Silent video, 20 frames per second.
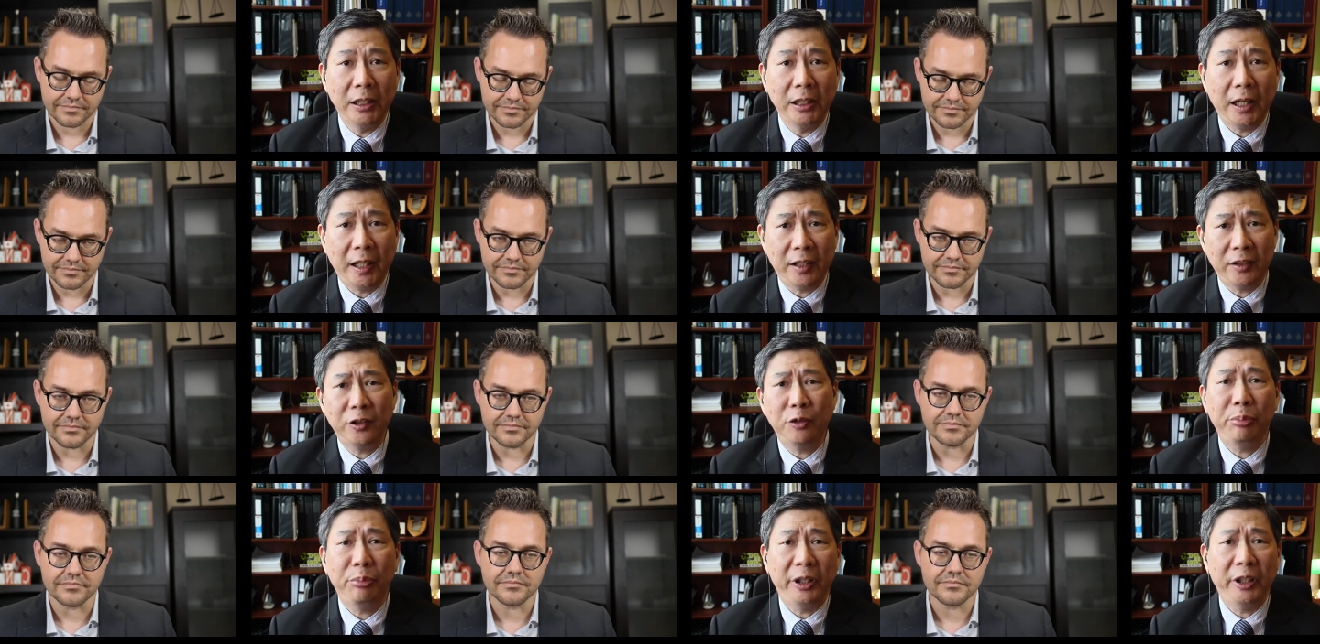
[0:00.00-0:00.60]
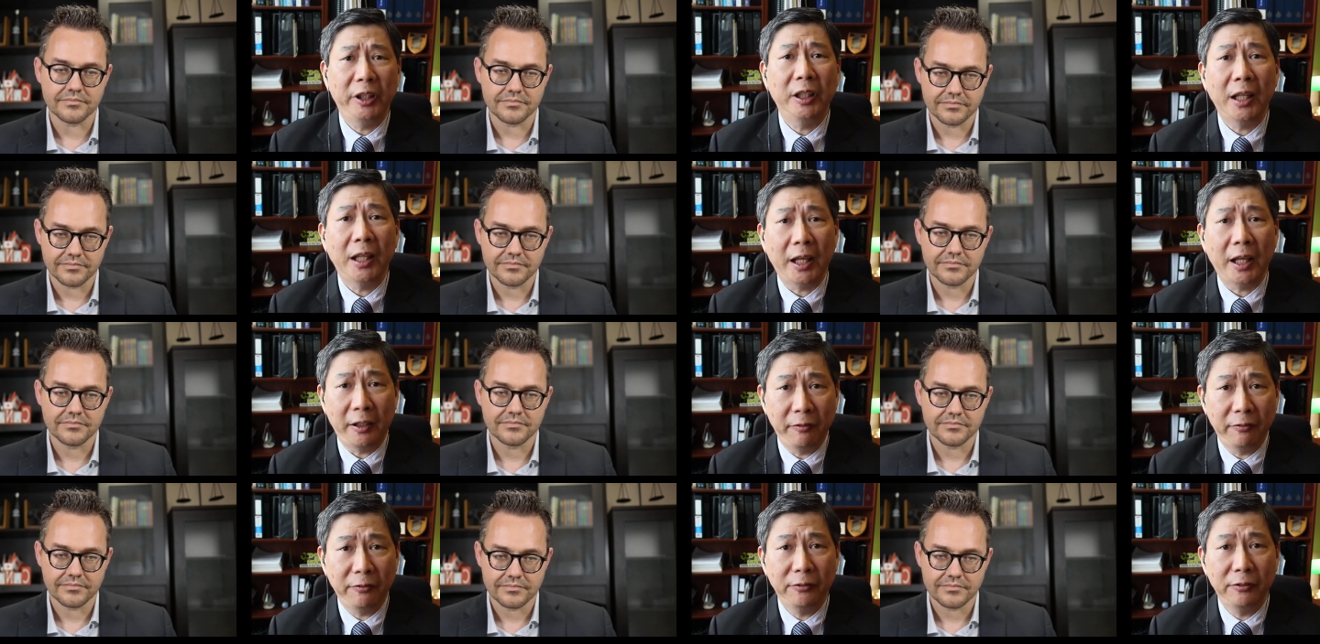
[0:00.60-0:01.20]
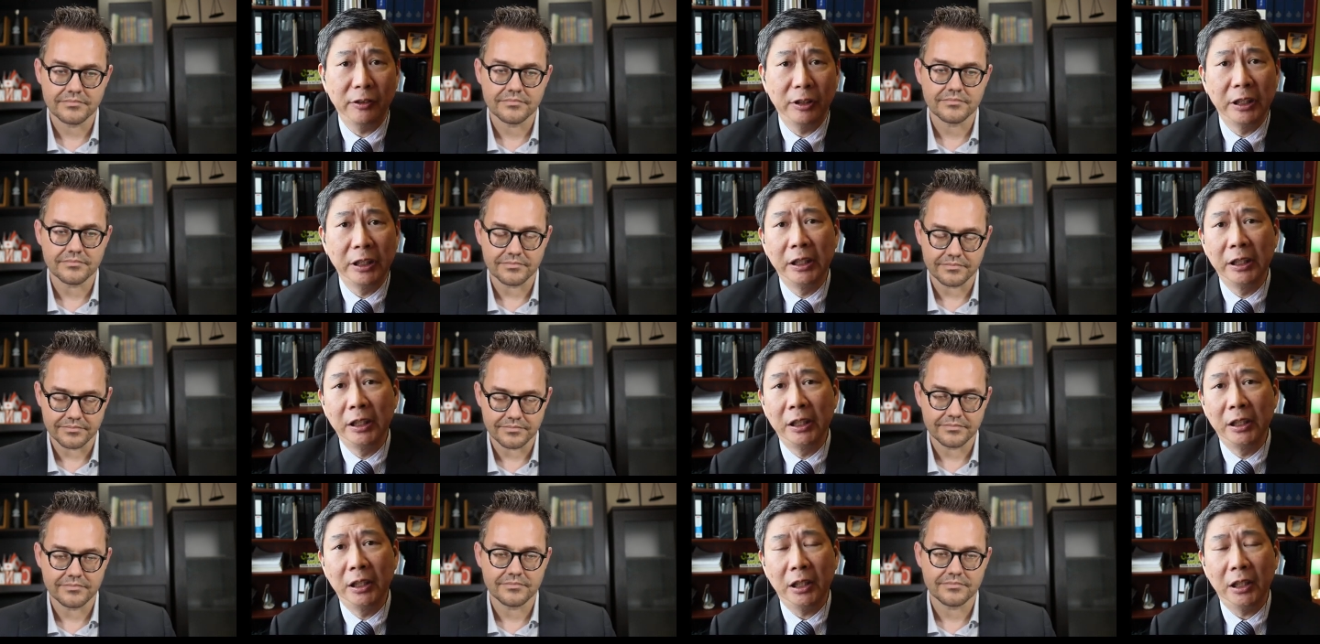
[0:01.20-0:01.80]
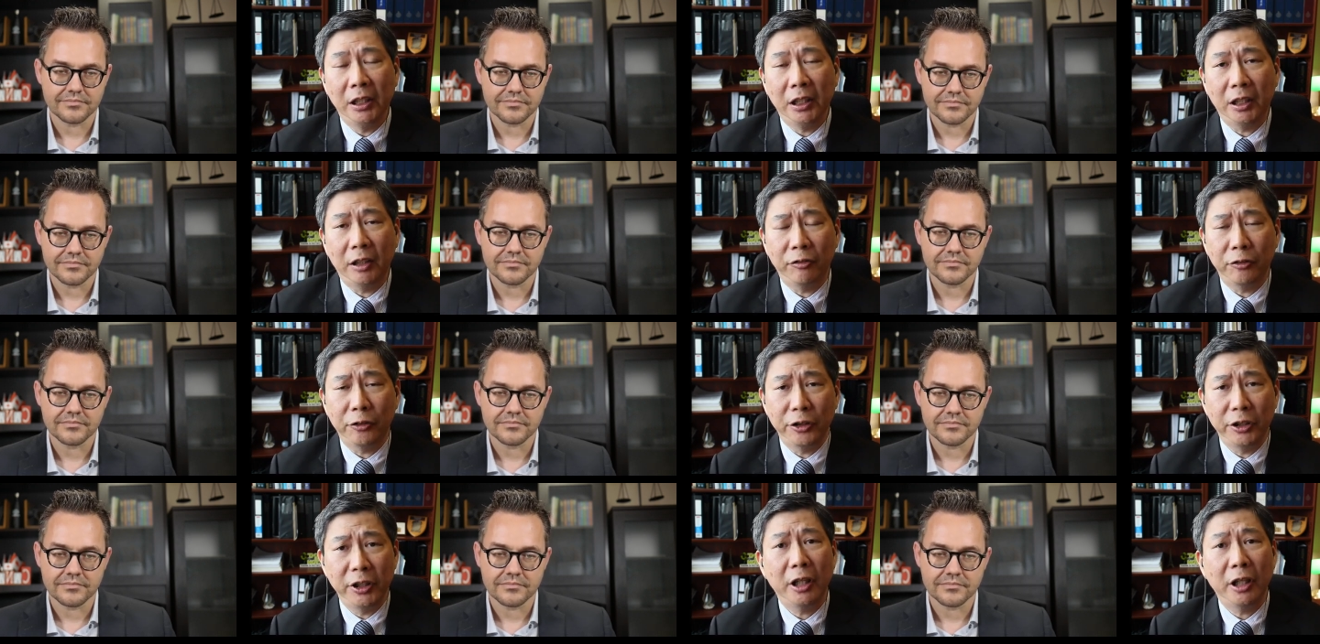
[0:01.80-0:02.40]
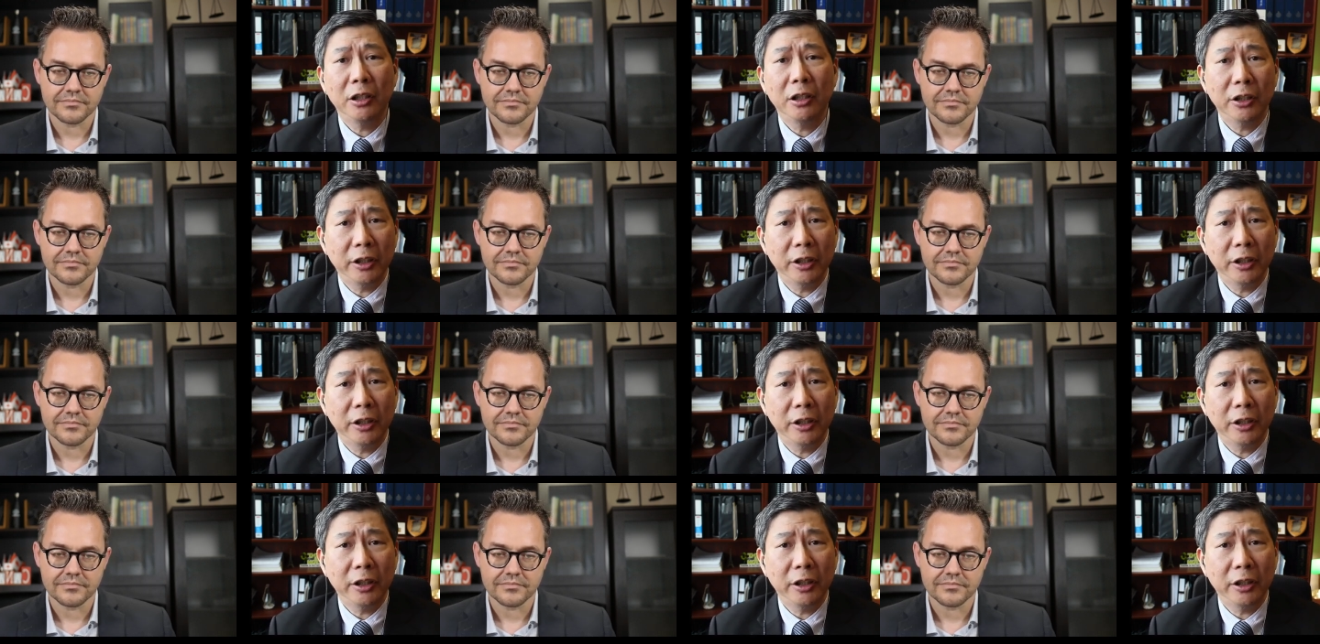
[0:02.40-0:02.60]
Speaker 1: has a better life. For younger